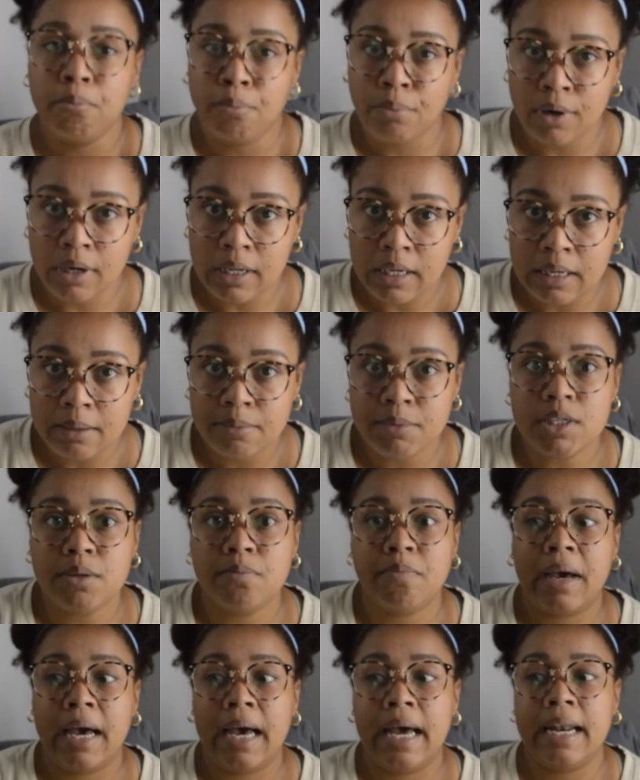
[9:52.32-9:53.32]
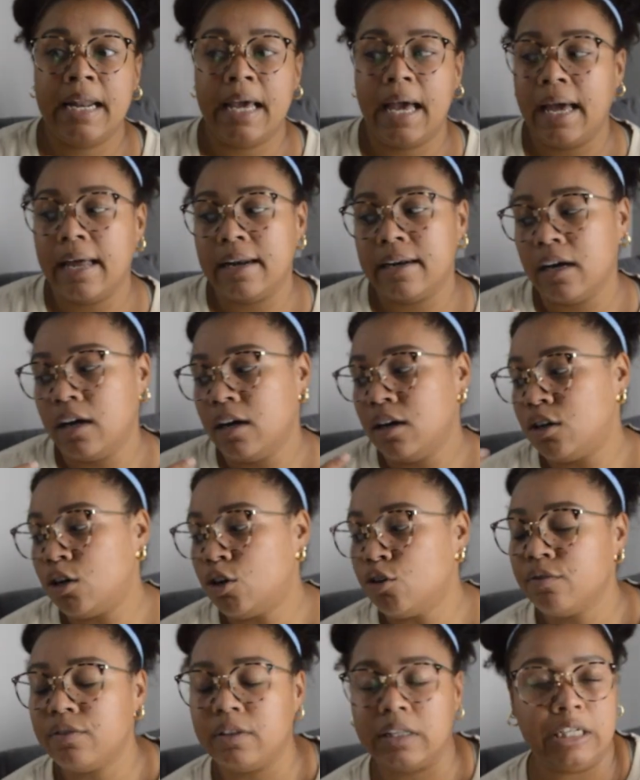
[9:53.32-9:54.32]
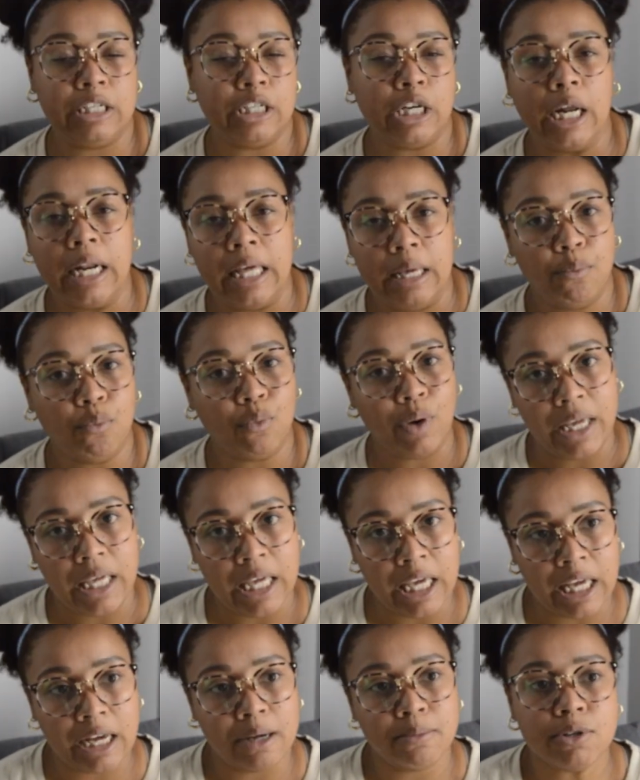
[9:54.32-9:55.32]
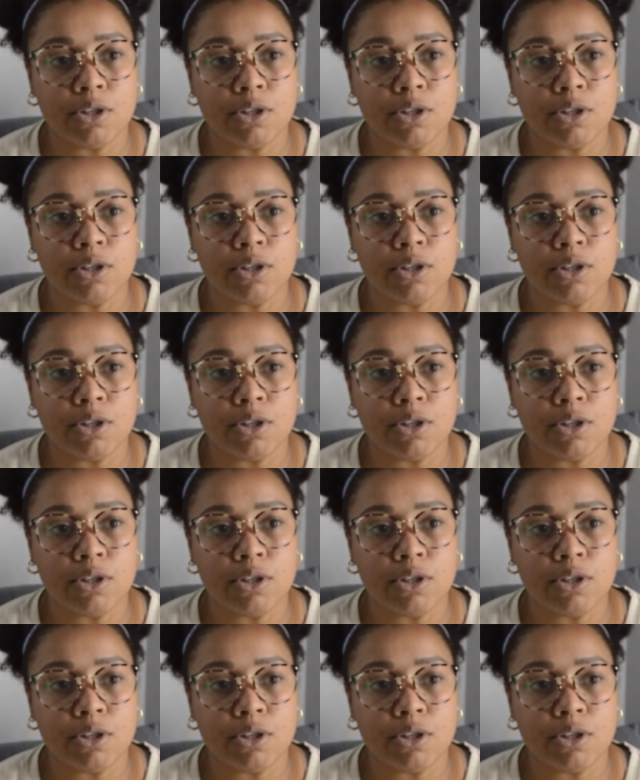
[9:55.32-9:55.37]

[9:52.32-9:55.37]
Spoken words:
putting him to bed and hopefully not him waking up,